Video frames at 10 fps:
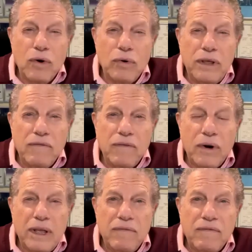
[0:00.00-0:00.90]
only
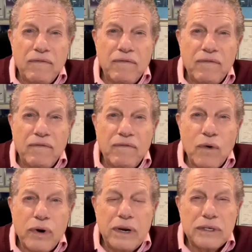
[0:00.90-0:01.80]

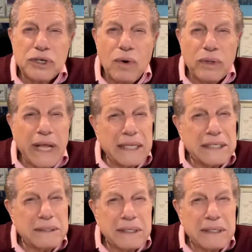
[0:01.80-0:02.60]
44 years old. That's